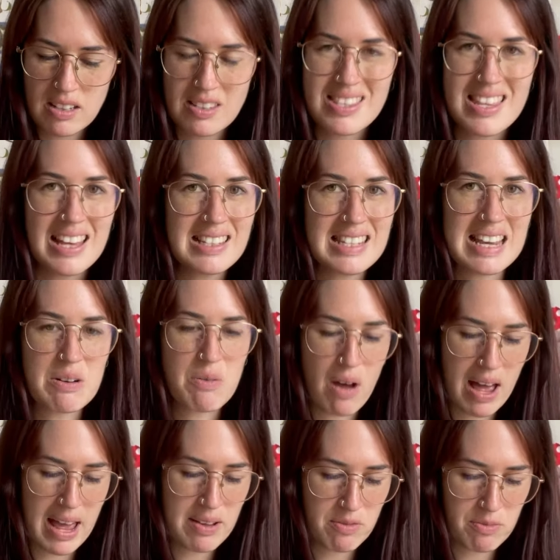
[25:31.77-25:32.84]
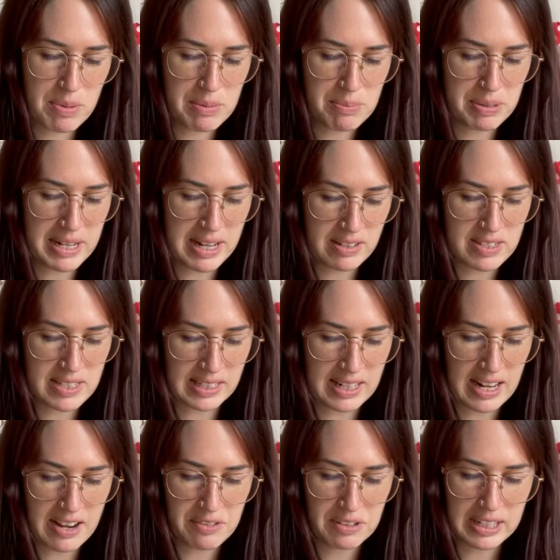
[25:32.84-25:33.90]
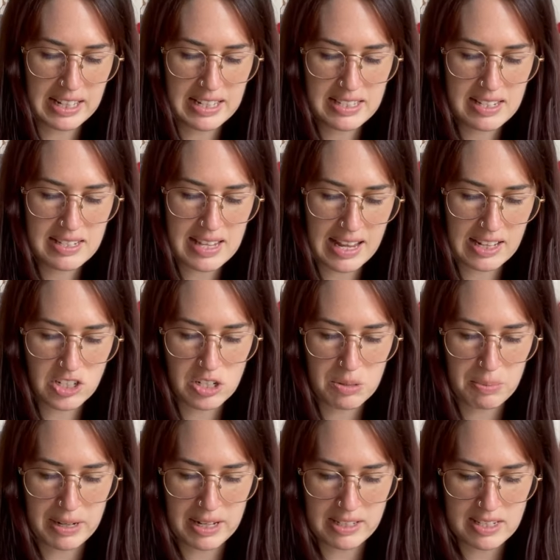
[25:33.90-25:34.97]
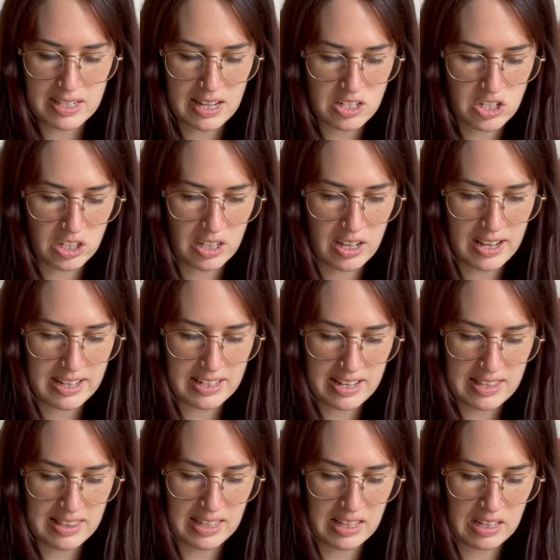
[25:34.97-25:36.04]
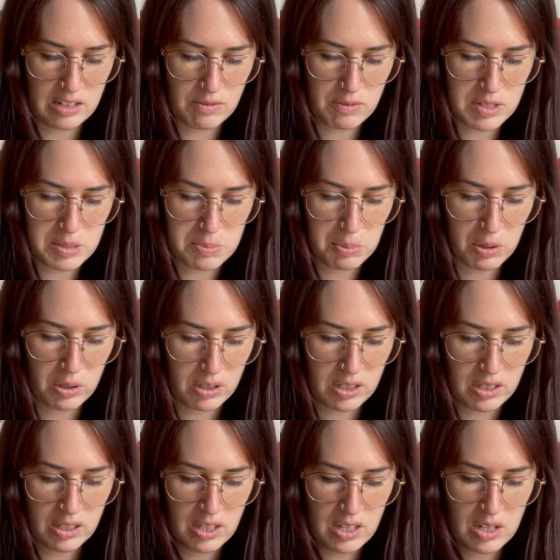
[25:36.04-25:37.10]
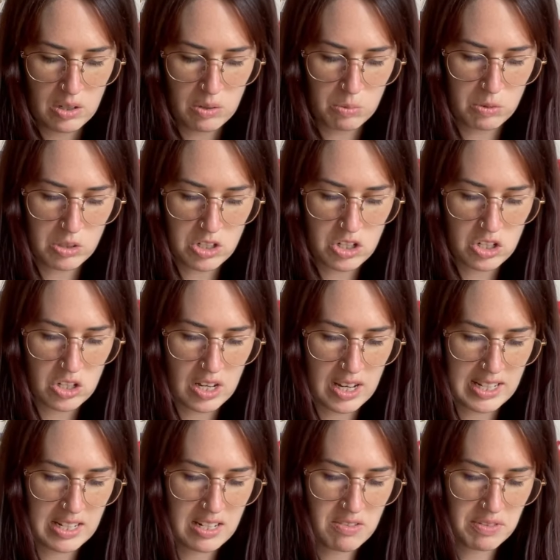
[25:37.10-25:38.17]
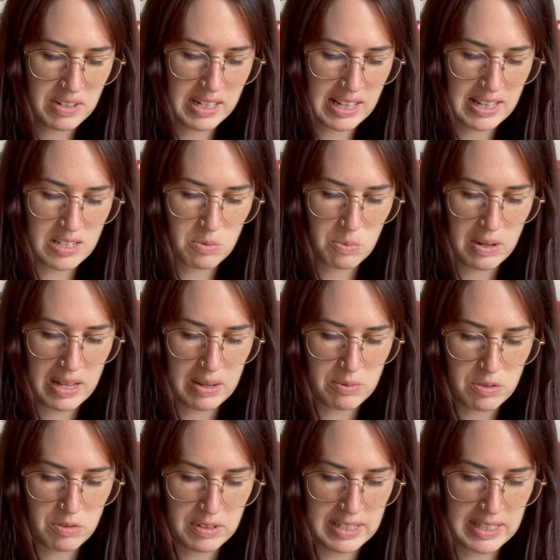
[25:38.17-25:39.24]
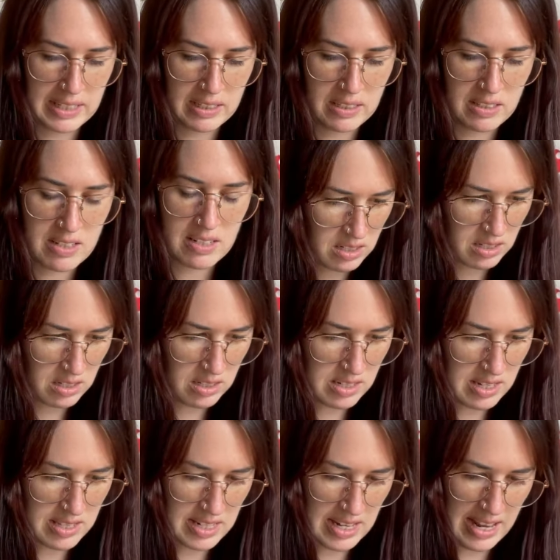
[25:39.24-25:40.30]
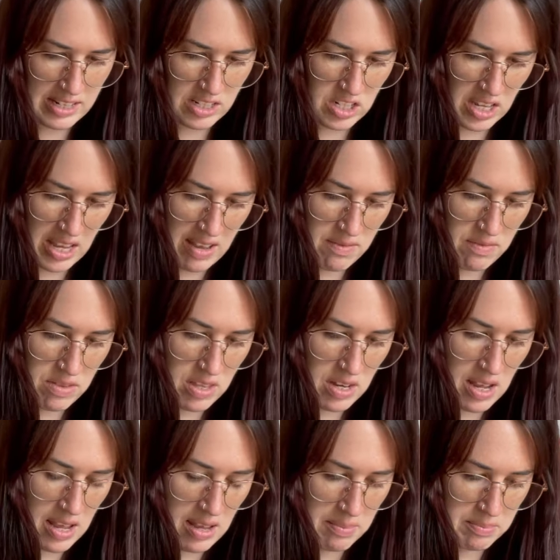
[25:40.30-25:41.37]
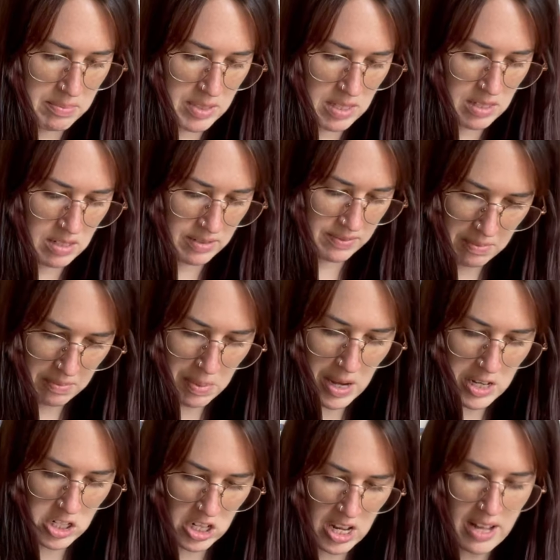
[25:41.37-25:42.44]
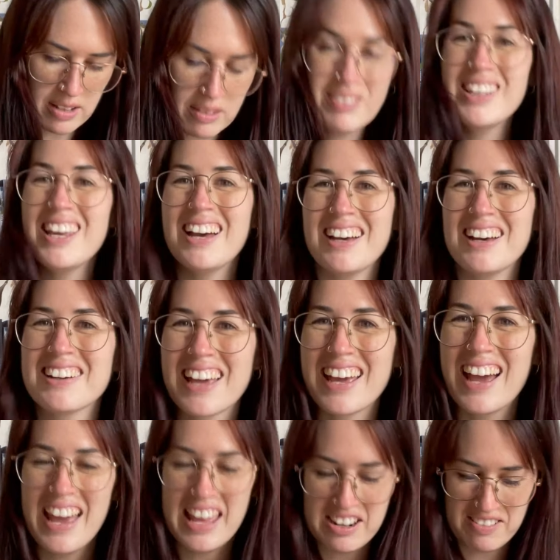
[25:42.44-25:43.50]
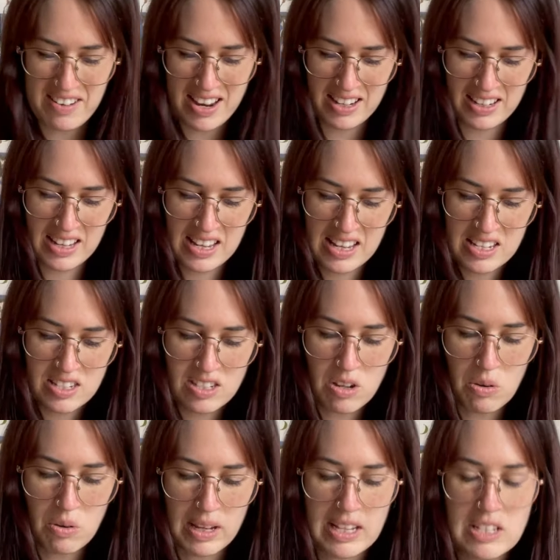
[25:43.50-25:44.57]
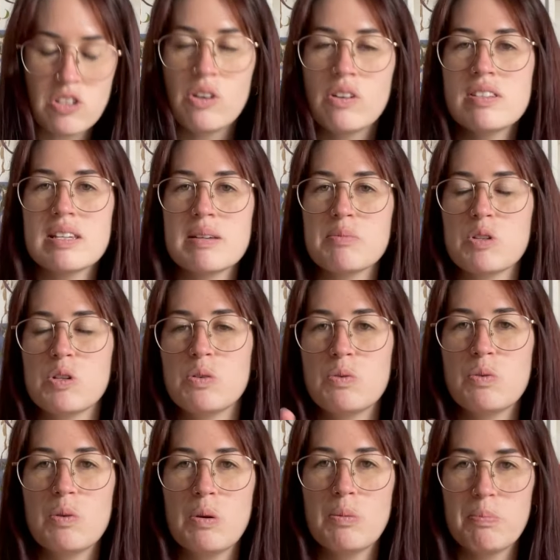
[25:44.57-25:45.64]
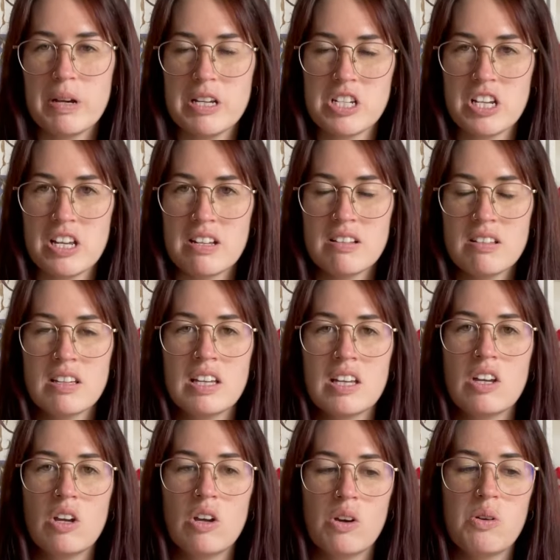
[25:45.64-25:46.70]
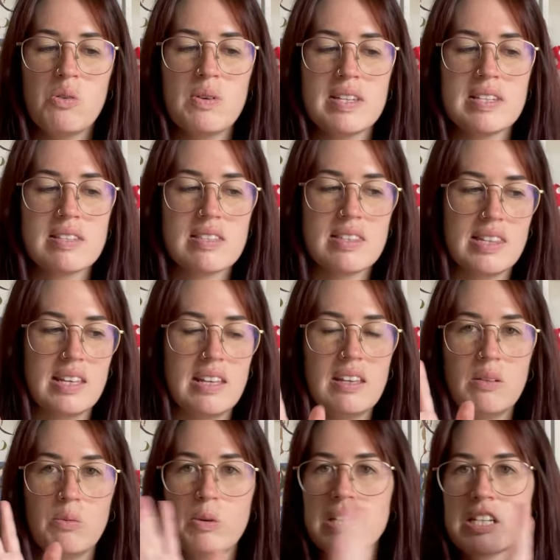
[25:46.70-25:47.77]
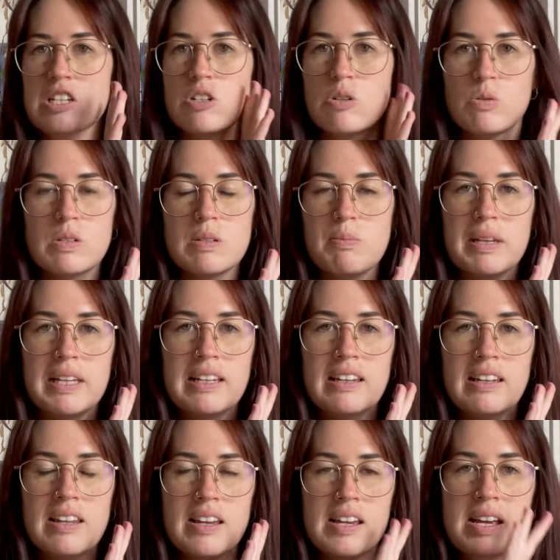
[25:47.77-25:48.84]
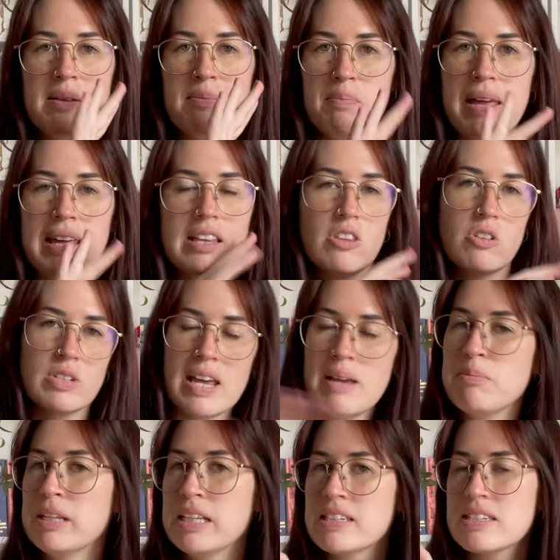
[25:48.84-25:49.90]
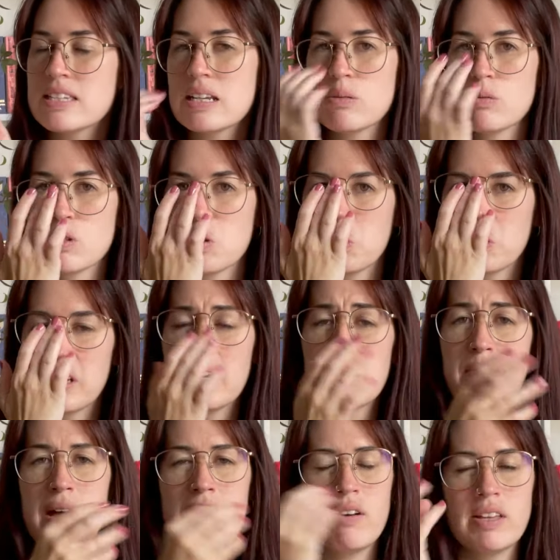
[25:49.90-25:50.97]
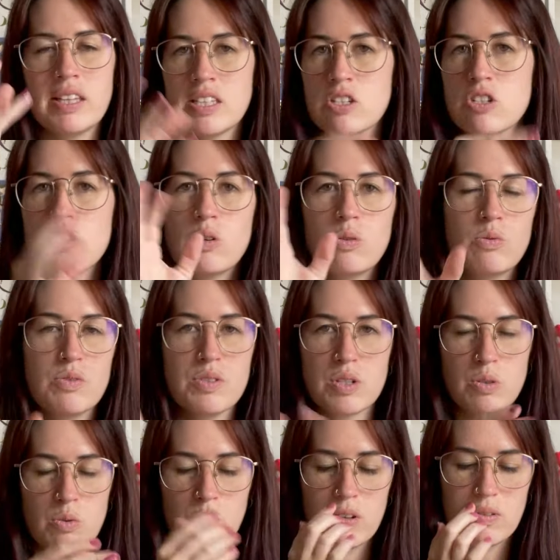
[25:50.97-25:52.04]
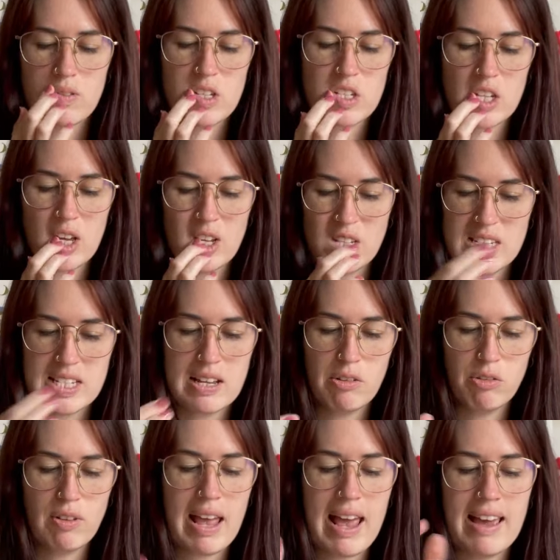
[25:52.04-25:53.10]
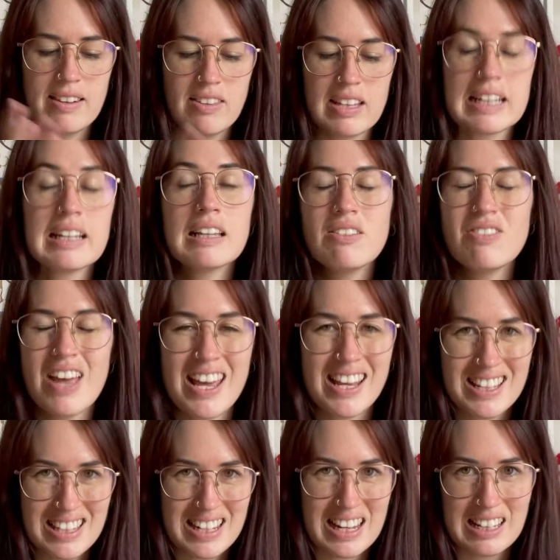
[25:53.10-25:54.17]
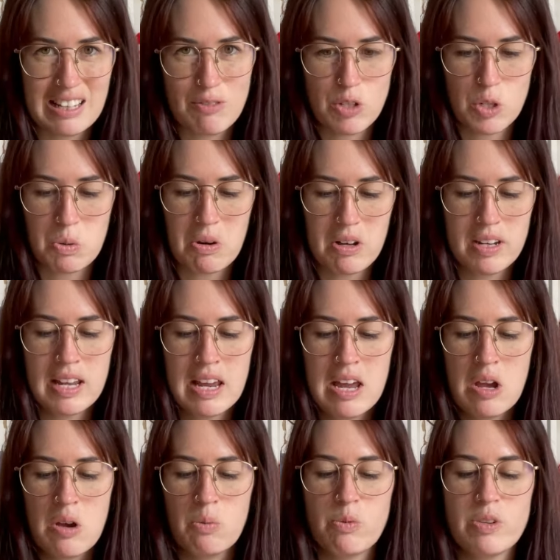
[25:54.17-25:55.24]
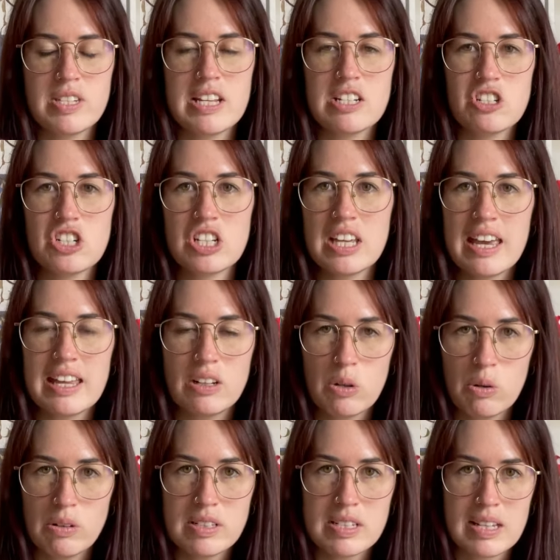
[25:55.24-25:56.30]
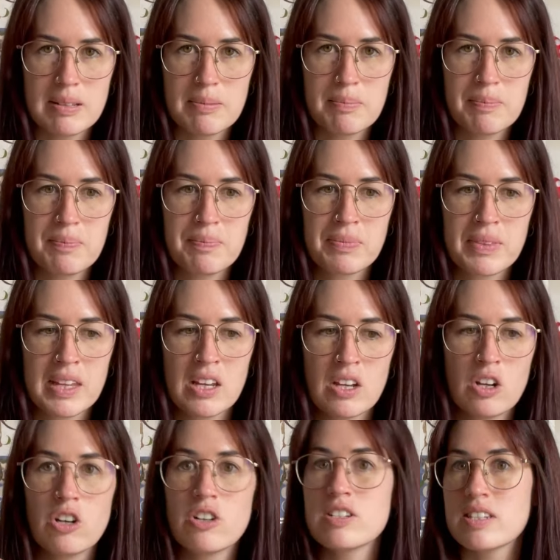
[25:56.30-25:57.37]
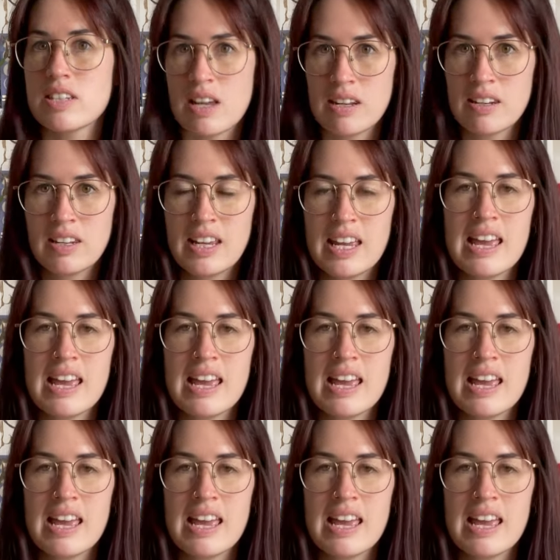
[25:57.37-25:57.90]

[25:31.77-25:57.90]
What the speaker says: That's how I've been pronouncing it. I realized there's actually a pronunciation guide at the end of this book, which I didn't realize while I was reading it. Does it actually have the names? Bashel. Yeah, okay, I had it right. So he turns up to Bashel, who is the witch who's been making those amulets that I was talking about and the stones and all of this kind of stuff. And the cliffhanger that I left you on was that she had called him her son.